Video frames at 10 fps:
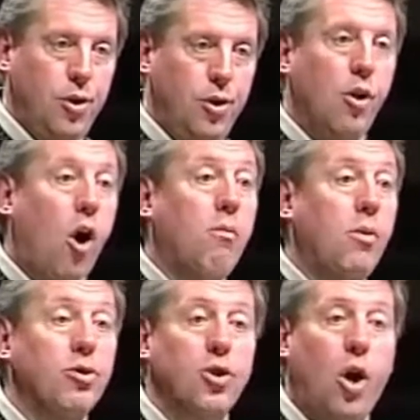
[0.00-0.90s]
you
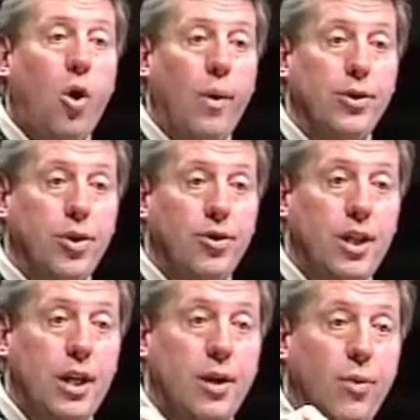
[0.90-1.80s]
almost always are
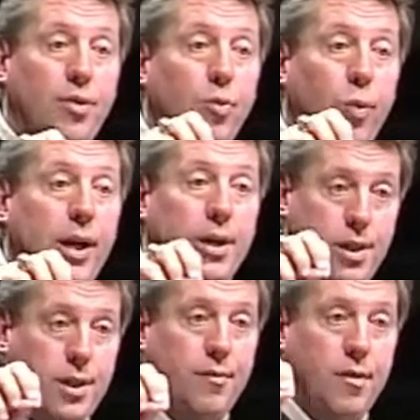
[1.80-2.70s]
dealing with the
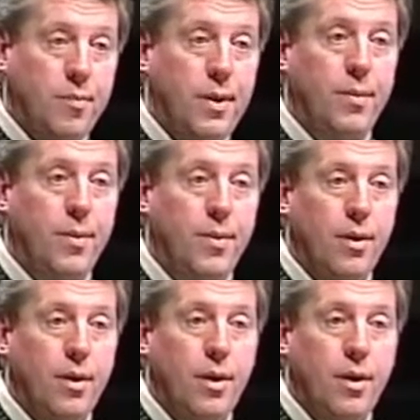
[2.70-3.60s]
weaknesses of your people.
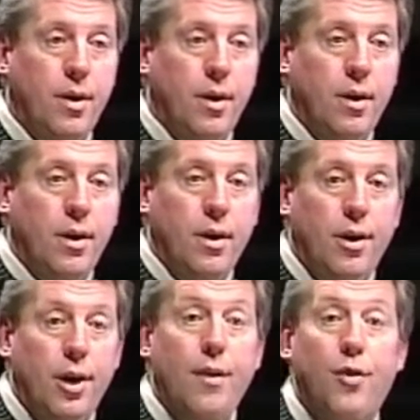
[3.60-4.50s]

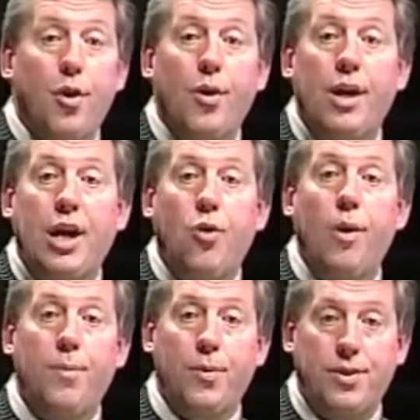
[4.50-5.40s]
If you're an
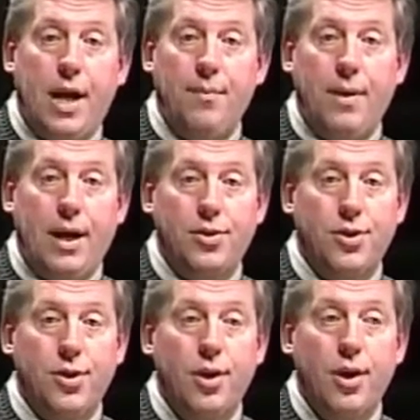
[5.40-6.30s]
equipper-type
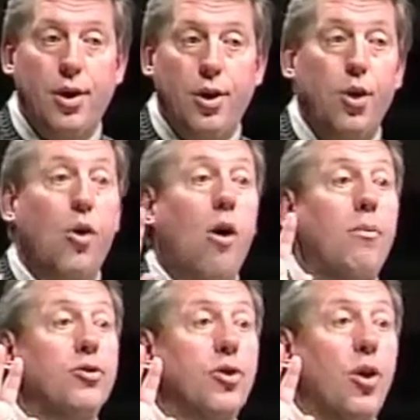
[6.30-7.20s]
pastor, you
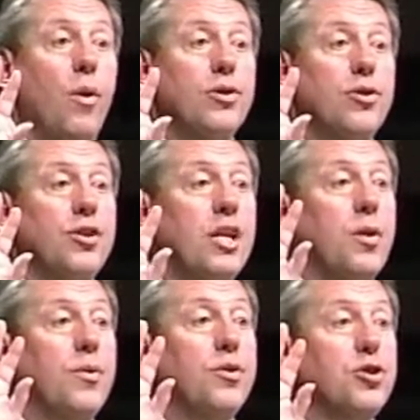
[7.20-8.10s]
almost always are
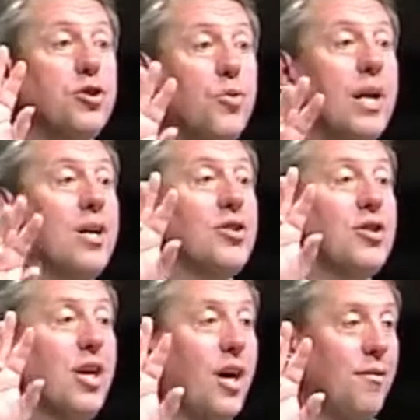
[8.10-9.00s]
dealing with the
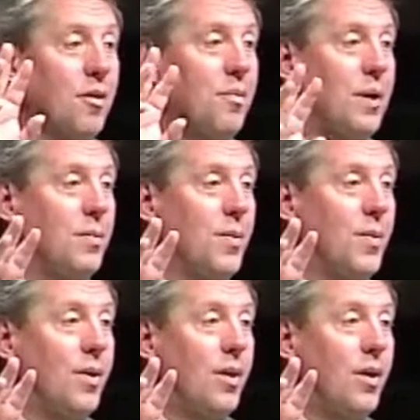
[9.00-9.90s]
strengths of your people.
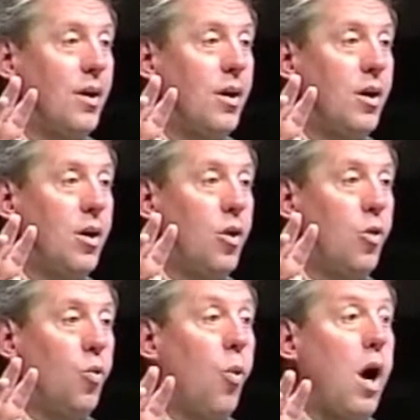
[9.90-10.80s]

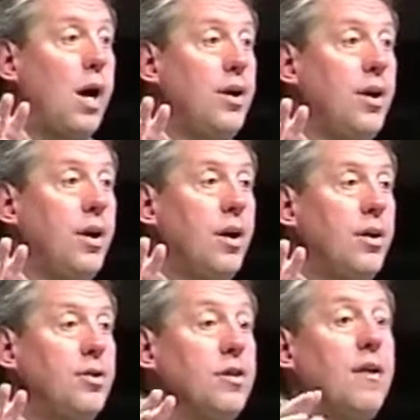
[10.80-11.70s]
One
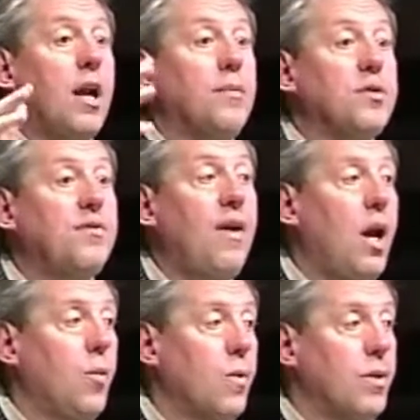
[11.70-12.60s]
develops
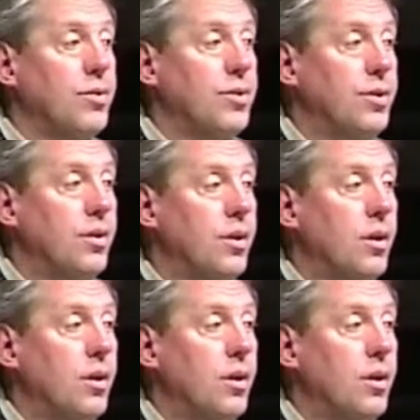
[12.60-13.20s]
followers.